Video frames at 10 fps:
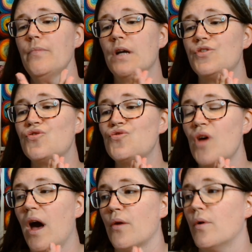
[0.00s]

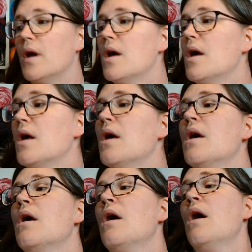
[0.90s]
So
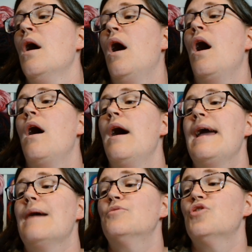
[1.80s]
I
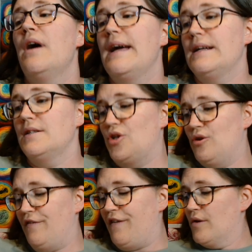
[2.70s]
am trying
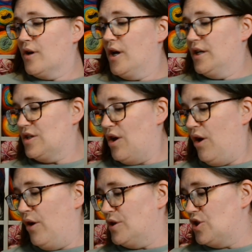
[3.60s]
to focus
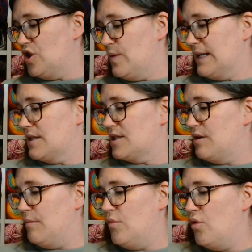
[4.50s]
on doing
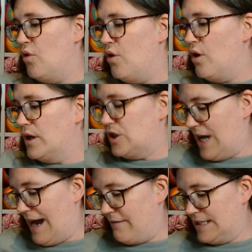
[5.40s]
some more
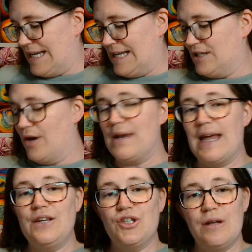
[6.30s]
charity
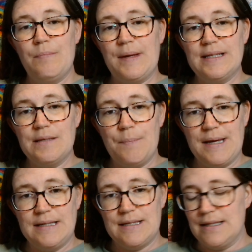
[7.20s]
donation bits and
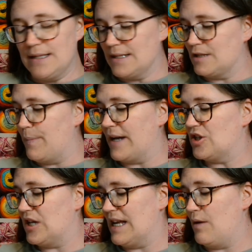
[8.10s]
pieces,
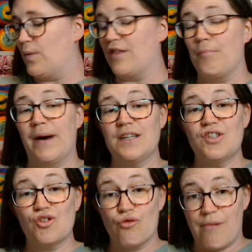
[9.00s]
especially with my
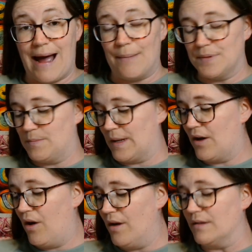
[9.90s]
scraps,
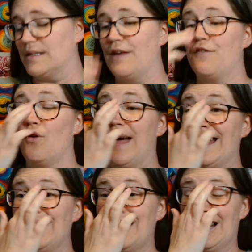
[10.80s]
because if you're
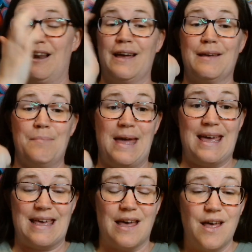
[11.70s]
anything like
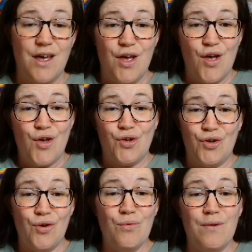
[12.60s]
me,
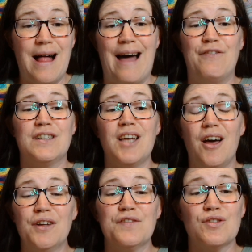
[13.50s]
you will have a
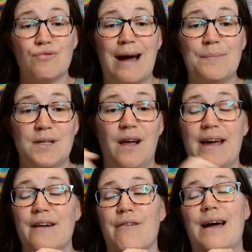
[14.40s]
ton of scraps
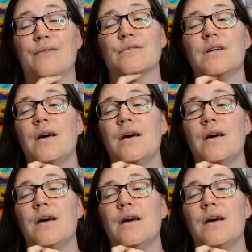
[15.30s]
lying around.